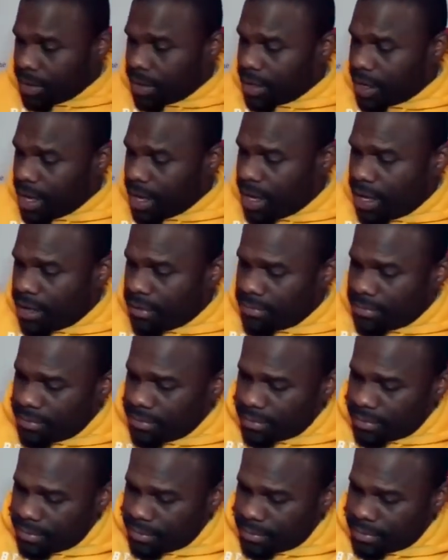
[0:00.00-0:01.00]

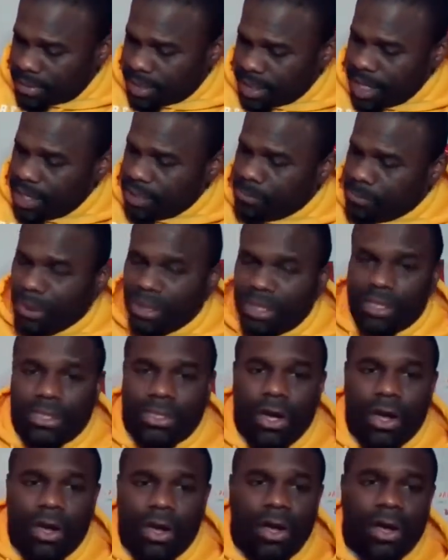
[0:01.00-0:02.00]
Today's book is
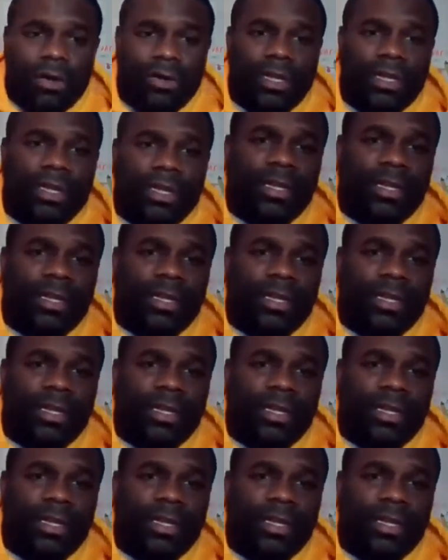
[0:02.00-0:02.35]
called